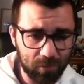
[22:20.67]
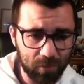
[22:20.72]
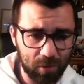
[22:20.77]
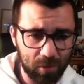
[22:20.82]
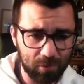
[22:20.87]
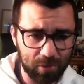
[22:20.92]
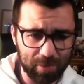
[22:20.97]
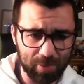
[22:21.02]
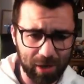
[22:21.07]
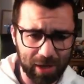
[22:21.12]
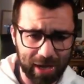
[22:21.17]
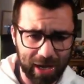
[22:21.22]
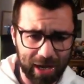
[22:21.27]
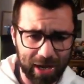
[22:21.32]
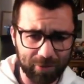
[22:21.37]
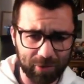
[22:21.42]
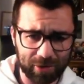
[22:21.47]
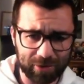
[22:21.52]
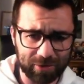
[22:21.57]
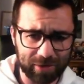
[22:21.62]
we might
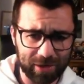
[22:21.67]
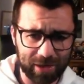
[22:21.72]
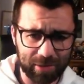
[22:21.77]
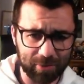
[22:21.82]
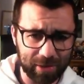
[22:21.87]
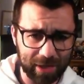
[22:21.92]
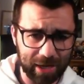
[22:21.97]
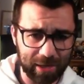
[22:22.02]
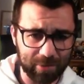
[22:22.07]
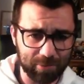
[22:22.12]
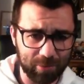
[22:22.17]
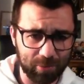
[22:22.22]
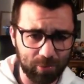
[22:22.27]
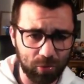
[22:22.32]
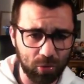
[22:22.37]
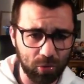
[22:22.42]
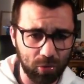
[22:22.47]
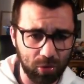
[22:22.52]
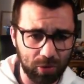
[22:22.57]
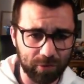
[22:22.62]
have a team
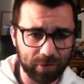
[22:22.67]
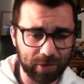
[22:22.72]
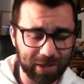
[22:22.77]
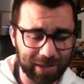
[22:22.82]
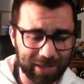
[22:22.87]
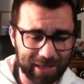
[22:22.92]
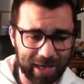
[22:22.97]
capable of